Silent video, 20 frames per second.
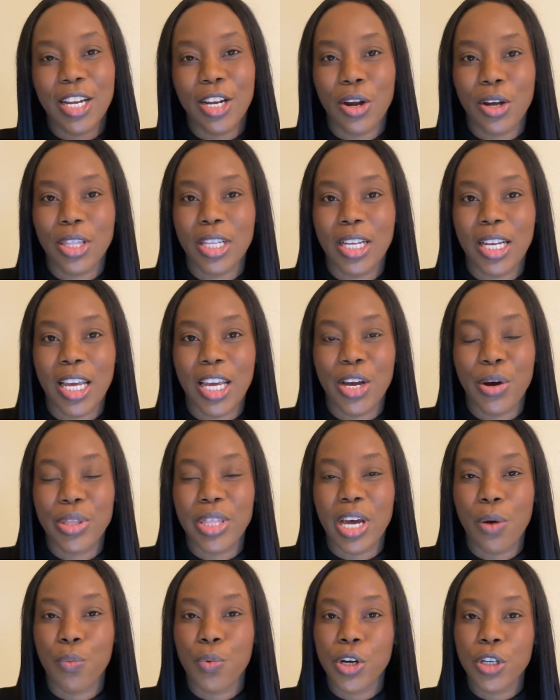on the layout
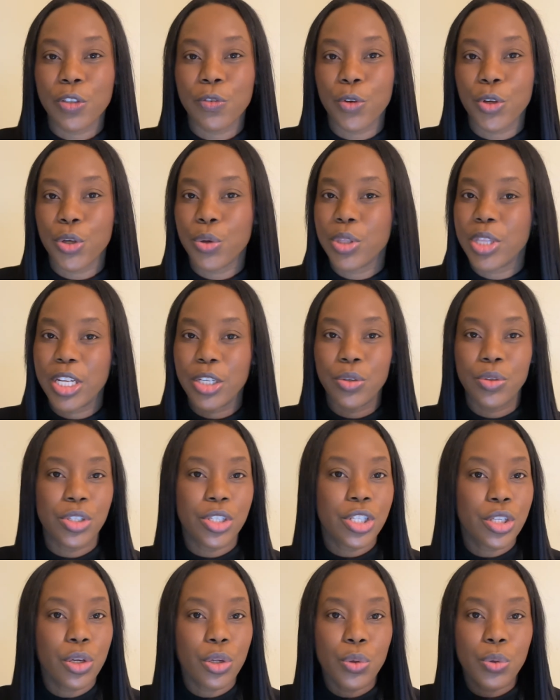that works for you, then you
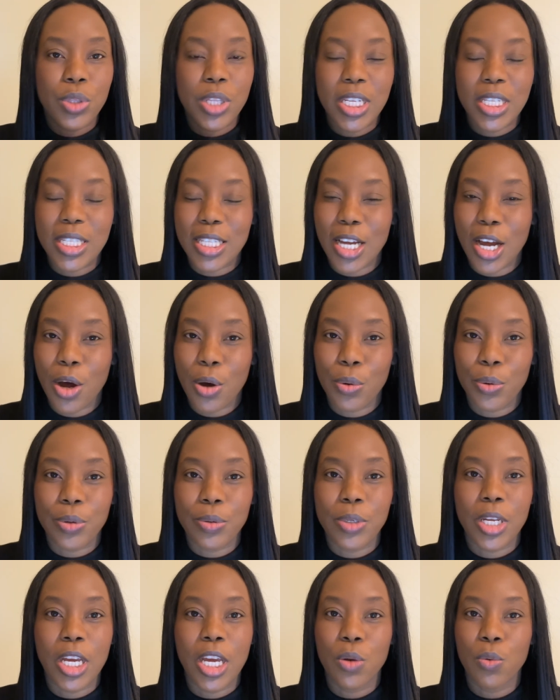just glue these down
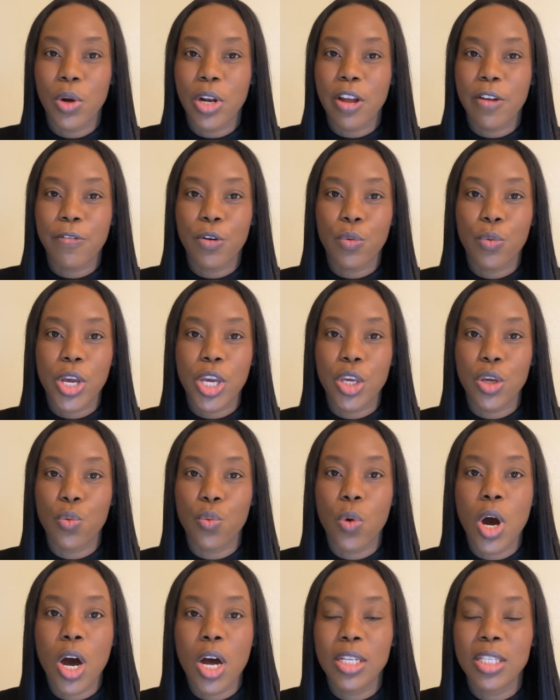in whatever way you
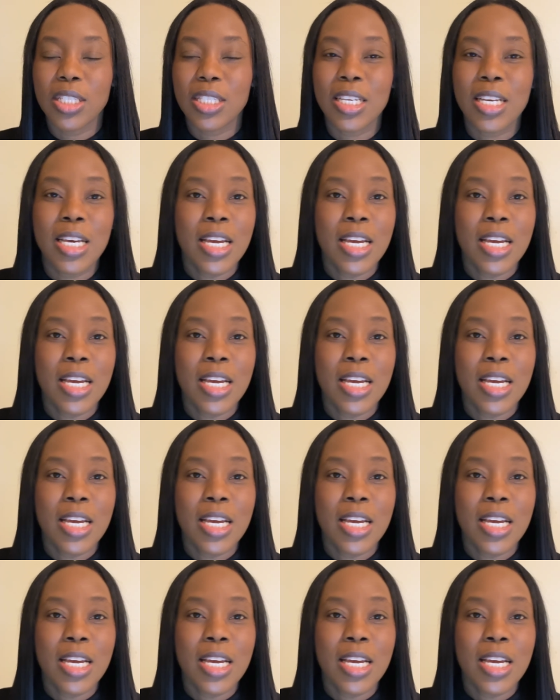want.